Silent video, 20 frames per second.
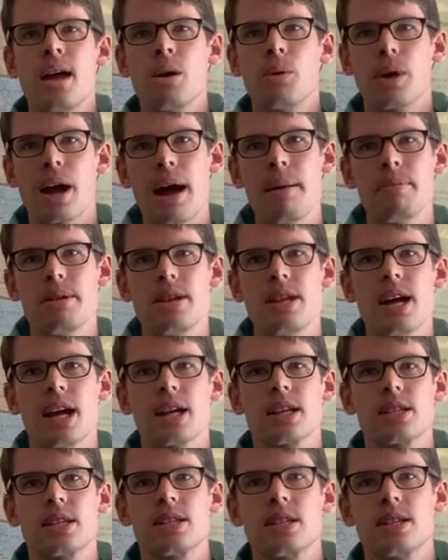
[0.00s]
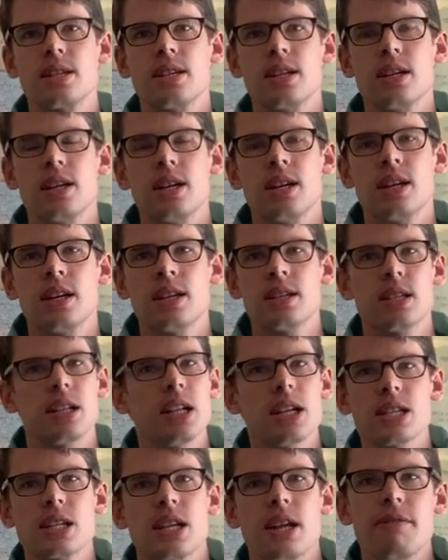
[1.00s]
What happened next is a
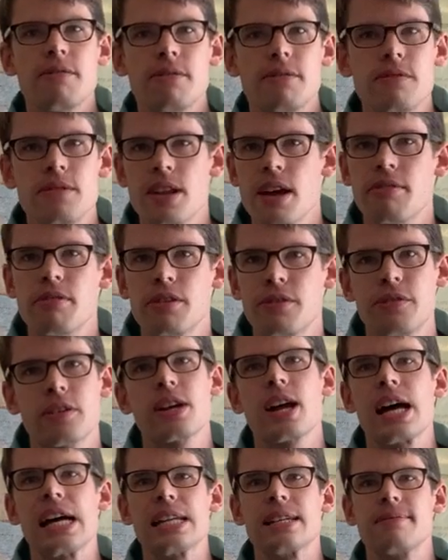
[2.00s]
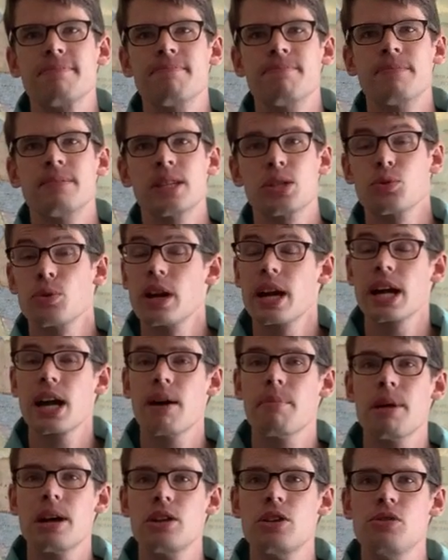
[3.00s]
lesson I've never forgotten. It's when I
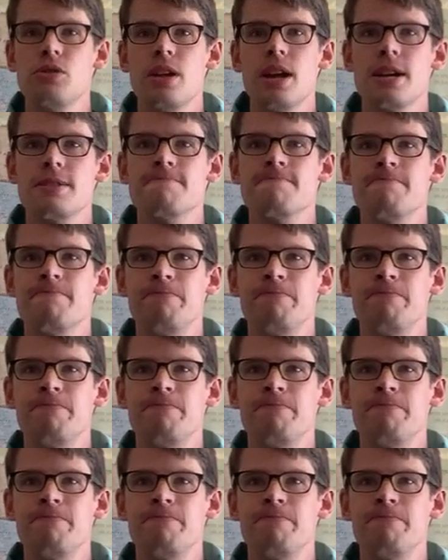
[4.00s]
got my new name.